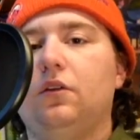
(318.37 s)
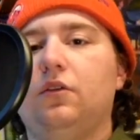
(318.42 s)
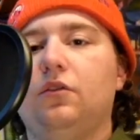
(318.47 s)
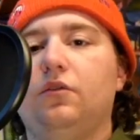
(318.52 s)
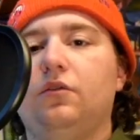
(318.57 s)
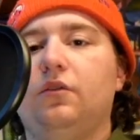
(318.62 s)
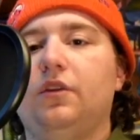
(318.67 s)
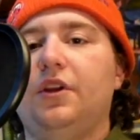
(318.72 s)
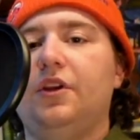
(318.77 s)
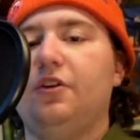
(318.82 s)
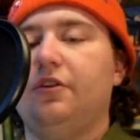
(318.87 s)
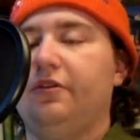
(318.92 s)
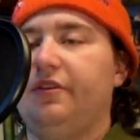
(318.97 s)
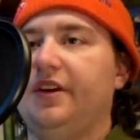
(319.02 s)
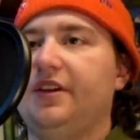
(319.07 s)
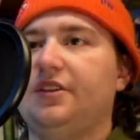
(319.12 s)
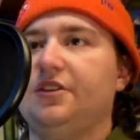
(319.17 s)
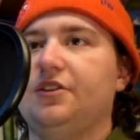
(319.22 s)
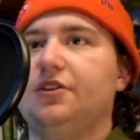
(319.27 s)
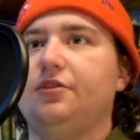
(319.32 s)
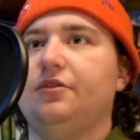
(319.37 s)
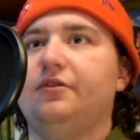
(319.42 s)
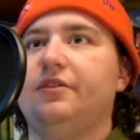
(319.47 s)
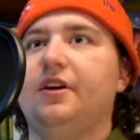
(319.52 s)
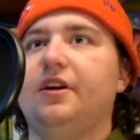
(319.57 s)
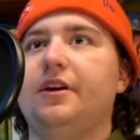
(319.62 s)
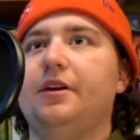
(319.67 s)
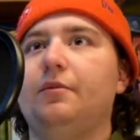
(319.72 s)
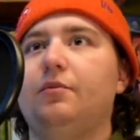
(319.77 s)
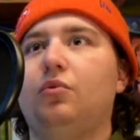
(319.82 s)
Interfaces are
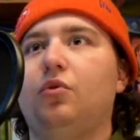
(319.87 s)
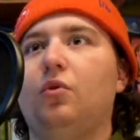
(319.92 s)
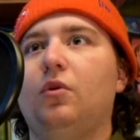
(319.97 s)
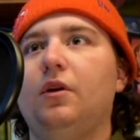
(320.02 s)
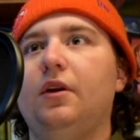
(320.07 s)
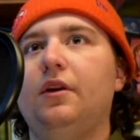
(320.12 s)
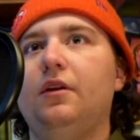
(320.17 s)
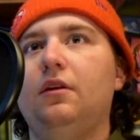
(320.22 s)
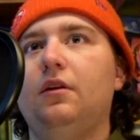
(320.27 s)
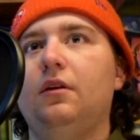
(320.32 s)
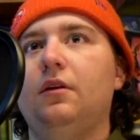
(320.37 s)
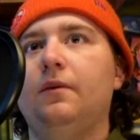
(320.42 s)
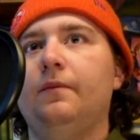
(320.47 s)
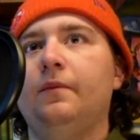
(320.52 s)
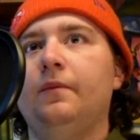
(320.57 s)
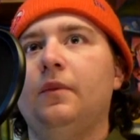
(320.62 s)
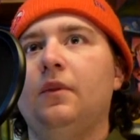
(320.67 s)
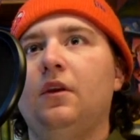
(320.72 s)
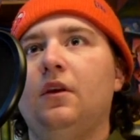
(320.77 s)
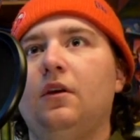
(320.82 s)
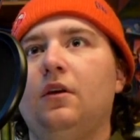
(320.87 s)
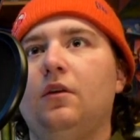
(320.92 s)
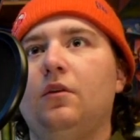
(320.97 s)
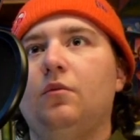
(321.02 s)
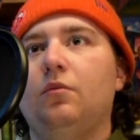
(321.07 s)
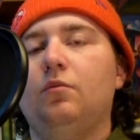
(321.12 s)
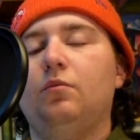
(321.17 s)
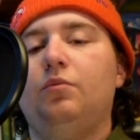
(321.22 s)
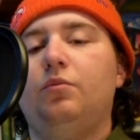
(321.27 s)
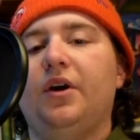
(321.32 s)
very important,
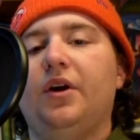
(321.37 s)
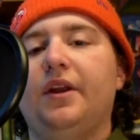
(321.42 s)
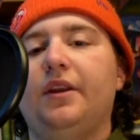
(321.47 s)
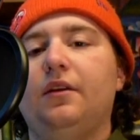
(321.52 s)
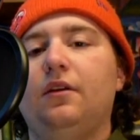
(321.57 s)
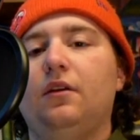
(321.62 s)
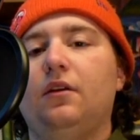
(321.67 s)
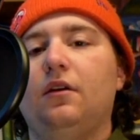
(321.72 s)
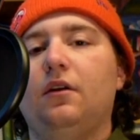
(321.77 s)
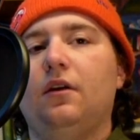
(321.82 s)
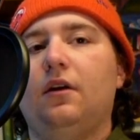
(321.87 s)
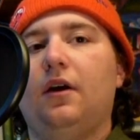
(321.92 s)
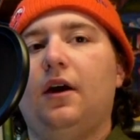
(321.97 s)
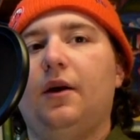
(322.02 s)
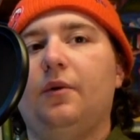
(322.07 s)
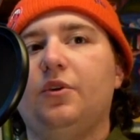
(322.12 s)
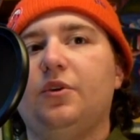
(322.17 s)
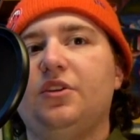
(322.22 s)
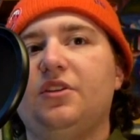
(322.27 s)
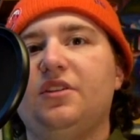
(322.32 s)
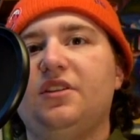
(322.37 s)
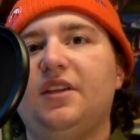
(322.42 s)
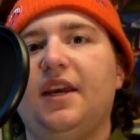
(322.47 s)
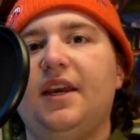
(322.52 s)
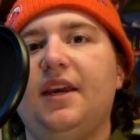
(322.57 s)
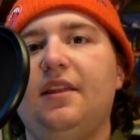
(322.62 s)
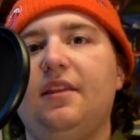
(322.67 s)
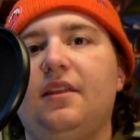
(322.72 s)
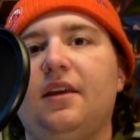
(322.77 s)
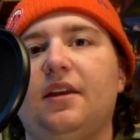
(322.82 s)
but I would say
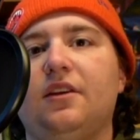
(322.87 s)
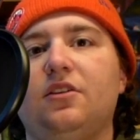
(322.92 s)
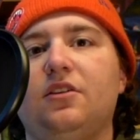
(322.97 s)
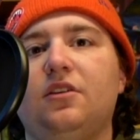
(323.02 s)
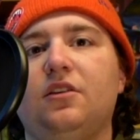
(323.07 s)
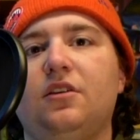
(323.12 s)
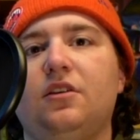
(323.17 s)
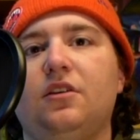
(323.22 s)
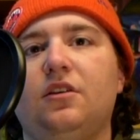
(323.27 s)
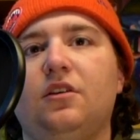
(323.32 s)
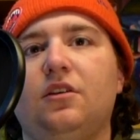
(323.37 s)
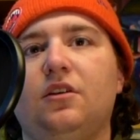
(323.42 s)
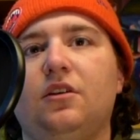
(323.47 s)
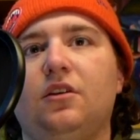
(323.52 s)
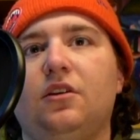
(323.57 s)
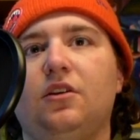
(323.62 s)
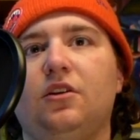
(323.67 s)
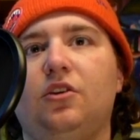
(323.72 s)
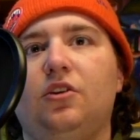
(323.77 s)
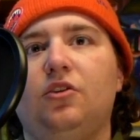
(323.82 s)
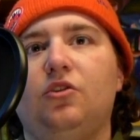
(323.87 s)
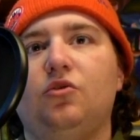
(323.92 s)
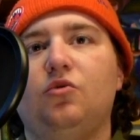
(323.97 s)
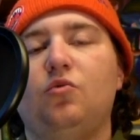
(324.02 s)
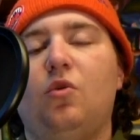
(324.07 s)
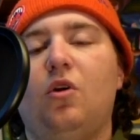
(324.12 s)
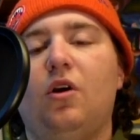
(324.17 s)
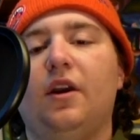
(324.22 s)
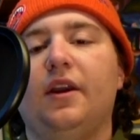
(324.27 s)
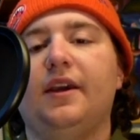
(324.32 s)
that you
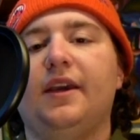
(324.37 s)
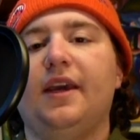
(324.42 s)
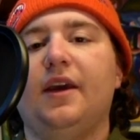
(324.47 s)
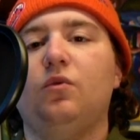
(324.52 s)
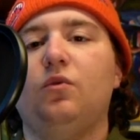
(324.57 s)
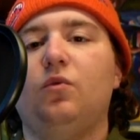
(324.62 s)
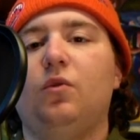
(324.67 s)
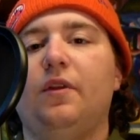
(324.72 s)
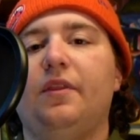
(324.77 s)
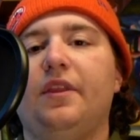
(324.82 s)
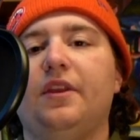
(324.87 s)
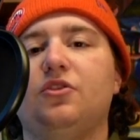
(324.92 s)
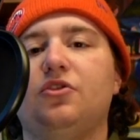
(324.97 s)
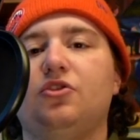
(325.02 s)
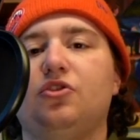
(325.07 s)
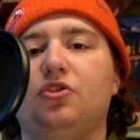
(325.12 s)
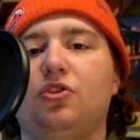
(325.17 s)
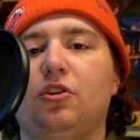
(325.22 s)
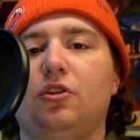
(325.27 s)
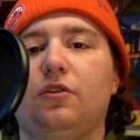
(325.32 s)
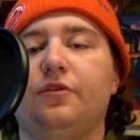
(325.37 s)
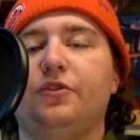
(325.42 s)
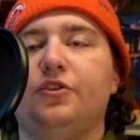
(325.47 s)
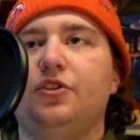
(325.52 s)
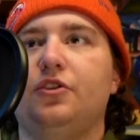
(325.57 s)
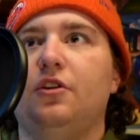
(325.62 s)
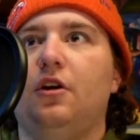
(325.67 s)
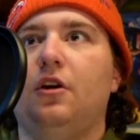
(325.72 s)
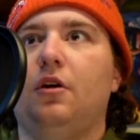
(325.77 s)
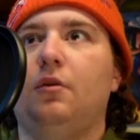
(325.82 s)
want to get one that serves
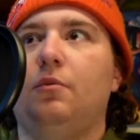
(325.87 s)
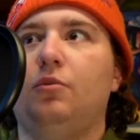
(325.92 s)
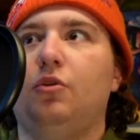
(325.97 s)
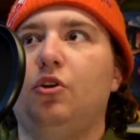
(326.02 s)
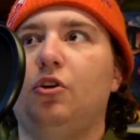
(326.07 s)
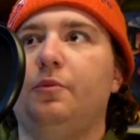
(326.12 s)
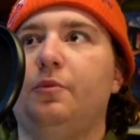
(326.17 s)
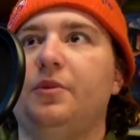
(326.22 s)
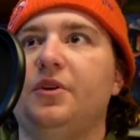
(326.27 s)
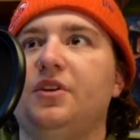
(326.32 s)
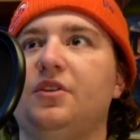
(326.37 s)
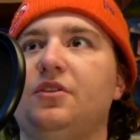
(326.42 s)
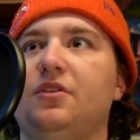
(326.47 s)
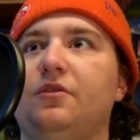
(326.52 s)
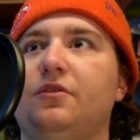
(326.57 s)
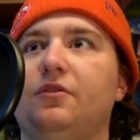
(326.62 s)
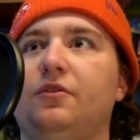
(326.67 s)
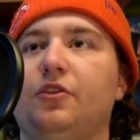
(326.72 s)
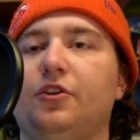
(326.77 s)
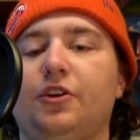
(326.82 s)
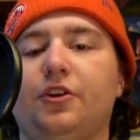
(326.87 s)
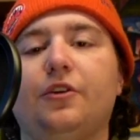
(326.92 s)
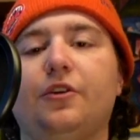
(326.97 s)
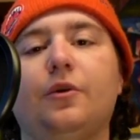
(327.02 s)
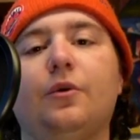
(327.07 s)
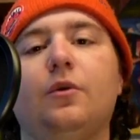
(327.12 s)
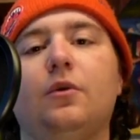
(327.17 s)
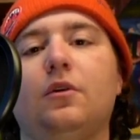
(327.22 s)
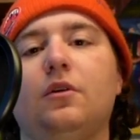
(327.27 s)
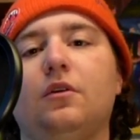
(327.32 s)
a purpose for
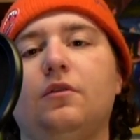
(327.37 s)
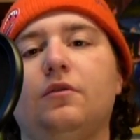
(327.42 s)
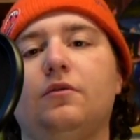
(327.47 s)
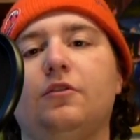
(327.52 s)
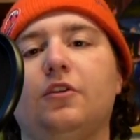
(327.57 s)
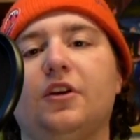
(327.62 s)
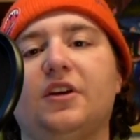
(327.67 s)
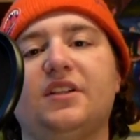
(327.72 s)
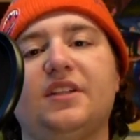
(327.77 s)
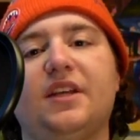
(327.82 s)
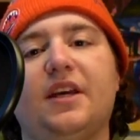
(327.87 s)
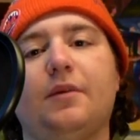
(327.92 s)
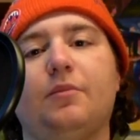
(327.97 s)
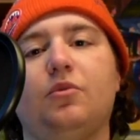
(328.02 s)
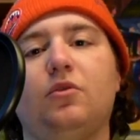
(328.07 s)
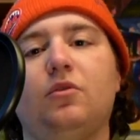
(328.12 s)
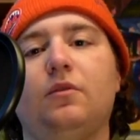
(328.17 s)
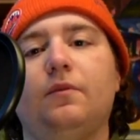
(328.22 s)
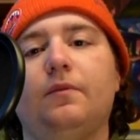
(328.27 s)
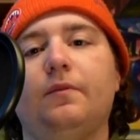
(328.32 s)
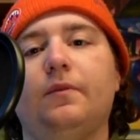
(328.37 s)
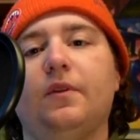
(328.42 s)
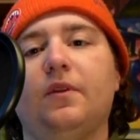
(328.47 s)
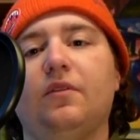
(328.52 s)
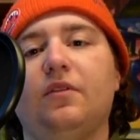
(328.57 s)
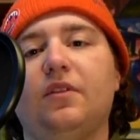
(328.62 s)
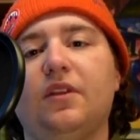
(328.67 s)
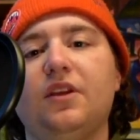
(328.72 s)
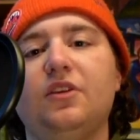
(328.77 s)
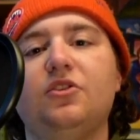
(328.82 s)
you. For example,
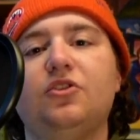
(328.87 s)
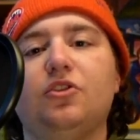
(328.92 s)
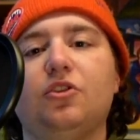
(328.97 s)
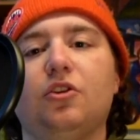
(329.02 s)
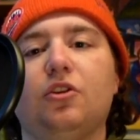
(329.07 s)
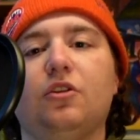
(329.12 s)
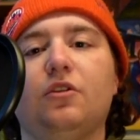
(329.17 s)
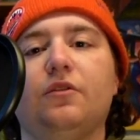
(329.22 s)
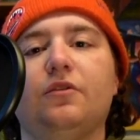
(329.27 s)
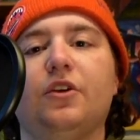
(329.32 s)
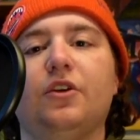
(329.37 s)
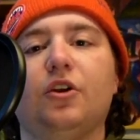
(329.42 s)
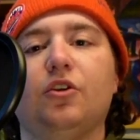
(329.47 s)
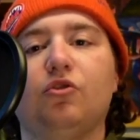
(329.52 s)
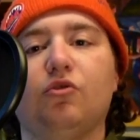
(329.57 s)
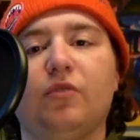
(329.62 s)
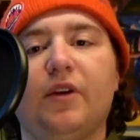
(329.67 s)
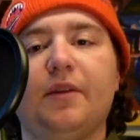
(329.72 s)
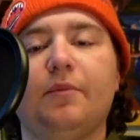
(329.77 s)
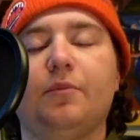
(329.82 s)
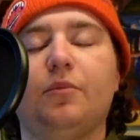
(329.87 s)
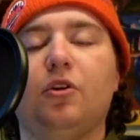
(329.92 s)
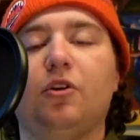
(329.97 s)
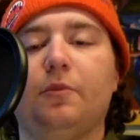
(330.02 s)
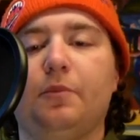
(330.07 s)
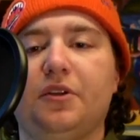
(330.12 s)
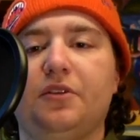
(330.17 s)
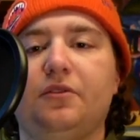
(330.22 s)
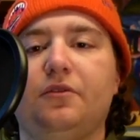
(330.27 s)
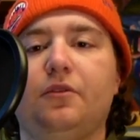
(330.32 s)
this served a great
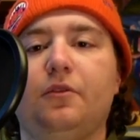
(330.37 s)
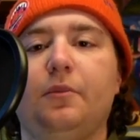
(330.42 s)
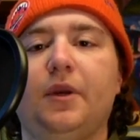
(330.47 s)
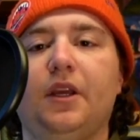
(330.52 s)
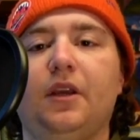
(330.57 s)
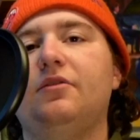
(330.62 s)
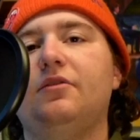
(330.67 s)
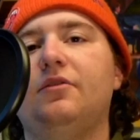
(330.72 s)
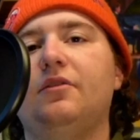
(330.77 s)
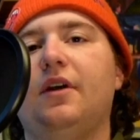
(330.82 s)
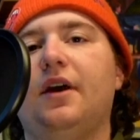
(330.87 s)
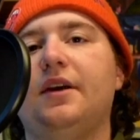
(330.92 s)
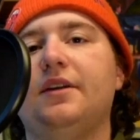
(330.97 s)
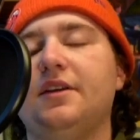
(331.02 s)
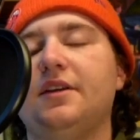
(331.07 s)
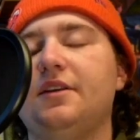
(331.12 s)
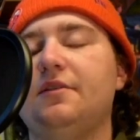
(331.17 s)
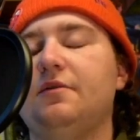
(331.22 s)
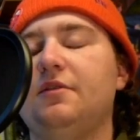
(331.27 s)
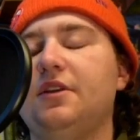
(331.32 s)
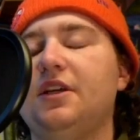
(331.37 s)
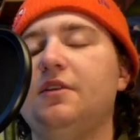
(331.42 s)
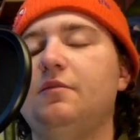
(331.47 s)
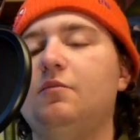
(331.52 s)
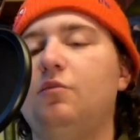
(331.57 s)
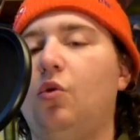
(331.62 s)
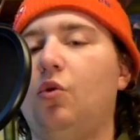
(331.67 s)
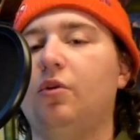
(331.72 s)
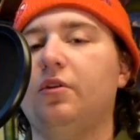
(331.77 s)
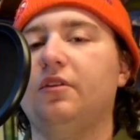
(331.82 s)
purpose for me. I didn't need
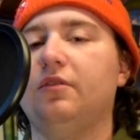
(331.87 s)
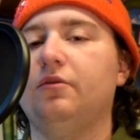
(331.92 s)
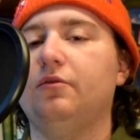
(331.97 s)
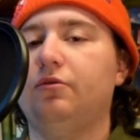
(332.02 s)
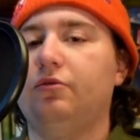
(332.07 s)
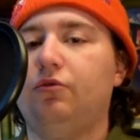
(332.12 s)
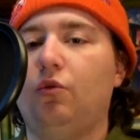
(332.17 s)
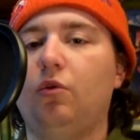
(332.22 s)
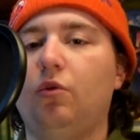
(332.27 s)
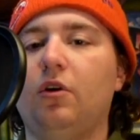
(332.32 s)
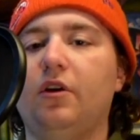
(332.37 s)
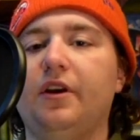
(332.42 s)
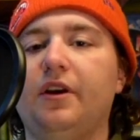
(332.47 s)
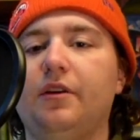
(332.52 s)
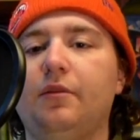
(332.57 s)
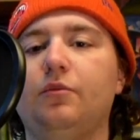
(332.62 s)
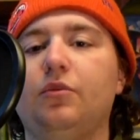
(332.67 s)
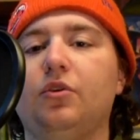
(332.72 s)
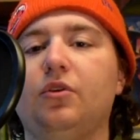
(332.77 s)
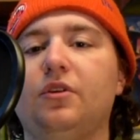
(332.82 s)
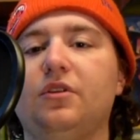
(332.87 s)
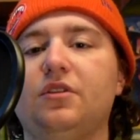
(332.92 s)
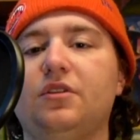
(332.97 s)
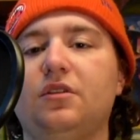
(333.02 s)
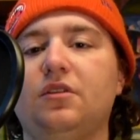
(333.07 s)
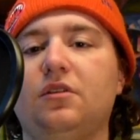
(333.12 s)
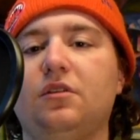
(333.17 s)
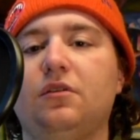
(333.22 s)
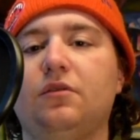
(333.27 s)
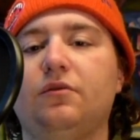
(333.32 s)
more than 4
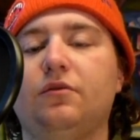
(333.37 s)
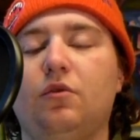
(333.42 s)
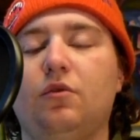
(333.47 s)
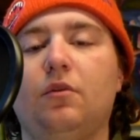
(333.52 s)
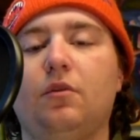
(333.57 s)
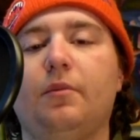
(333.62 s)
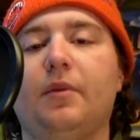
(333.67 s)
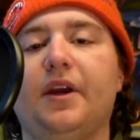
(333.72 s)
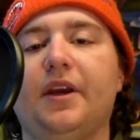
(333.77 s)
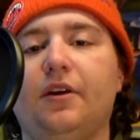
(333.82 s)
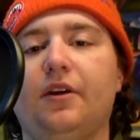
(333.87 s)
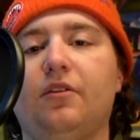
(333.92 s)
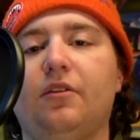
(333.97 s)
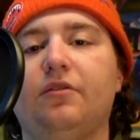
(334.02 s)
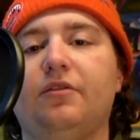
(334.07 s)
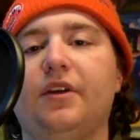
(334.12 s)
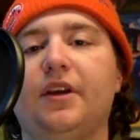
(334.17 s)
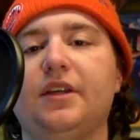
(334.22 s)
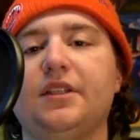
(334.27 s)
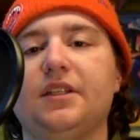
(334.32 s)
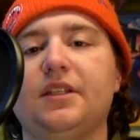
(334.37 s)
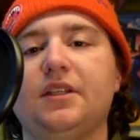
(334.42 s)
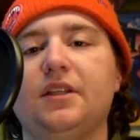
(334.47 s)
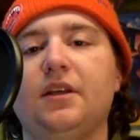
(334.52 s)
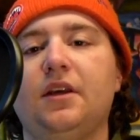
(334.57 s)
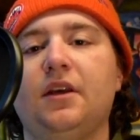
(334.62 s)
inputs for my interface.